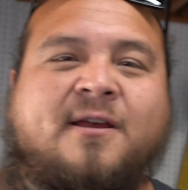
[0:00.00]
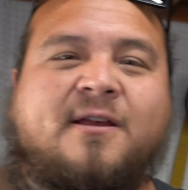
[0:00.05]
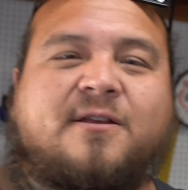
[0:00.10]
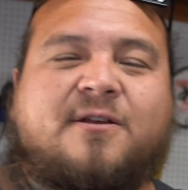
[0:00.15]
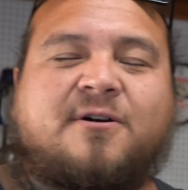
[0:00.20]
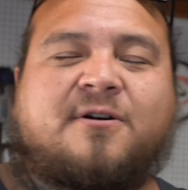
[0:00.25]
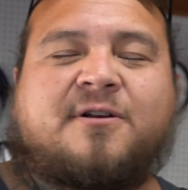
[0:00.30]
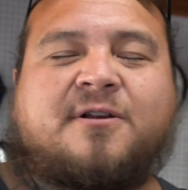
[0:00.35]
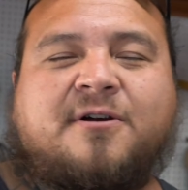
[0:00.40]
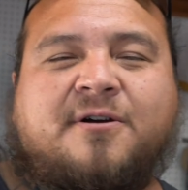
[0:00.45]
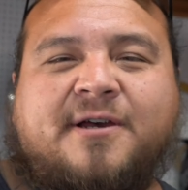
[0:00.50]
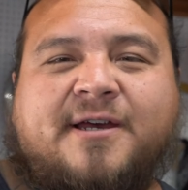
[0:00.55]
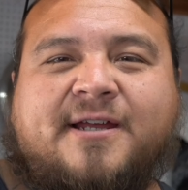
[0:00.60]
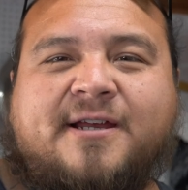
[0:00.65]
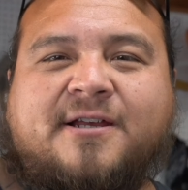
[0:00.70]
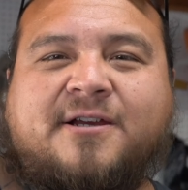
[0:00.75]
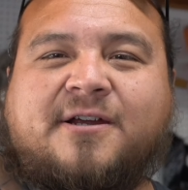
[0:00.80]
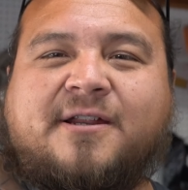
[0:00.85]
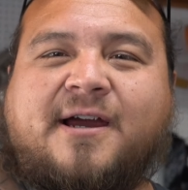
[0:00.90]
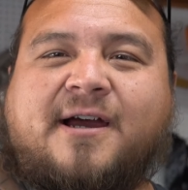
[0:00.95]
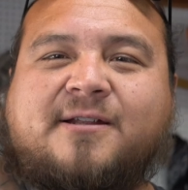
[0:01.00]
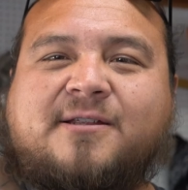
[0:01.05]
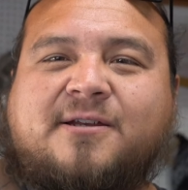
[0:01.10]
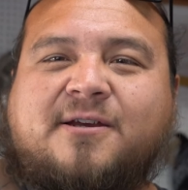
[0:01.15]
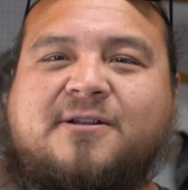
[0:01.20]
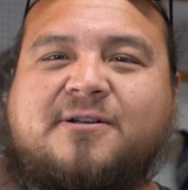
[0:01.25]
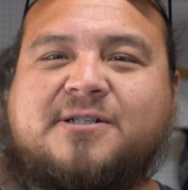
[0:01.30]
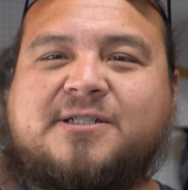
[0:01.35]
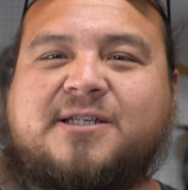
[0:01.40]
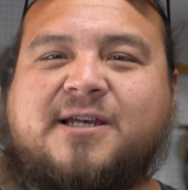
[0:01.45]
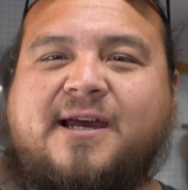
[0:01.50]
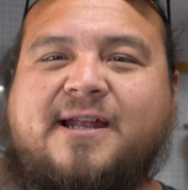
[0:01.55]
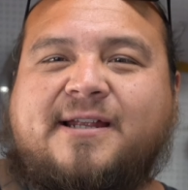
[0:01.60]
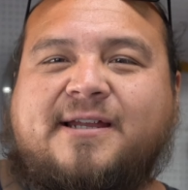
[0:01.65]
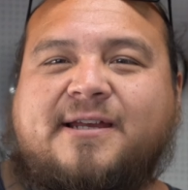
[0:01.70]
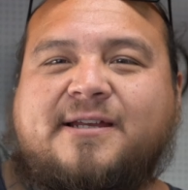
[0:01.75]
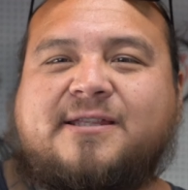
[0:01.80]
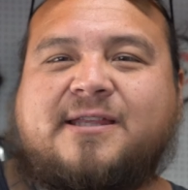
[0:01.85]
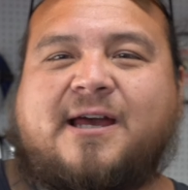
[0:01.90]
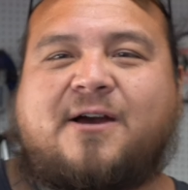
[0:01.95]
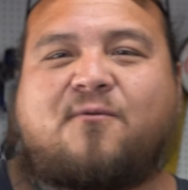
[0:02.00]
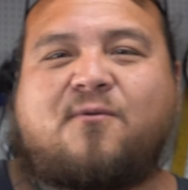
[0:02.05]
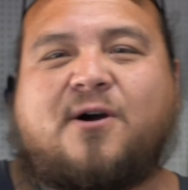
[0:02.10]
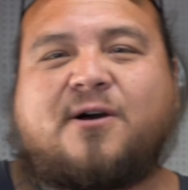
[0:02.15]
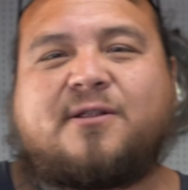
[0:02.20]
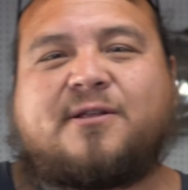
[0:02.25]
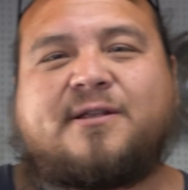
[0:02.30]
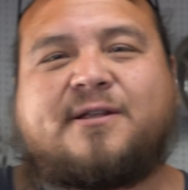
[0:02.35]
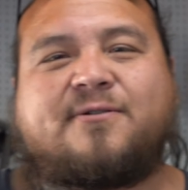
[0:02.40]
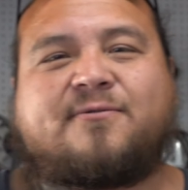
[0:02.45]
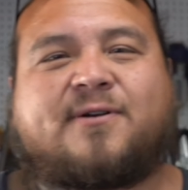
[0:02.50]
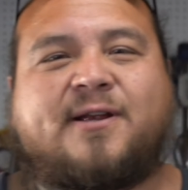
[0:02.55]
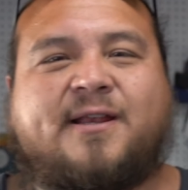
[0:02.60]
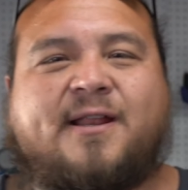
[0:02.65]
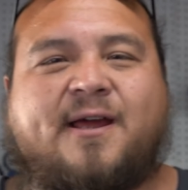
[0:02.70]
Going to go ahead and cut out the other side and get that welded in right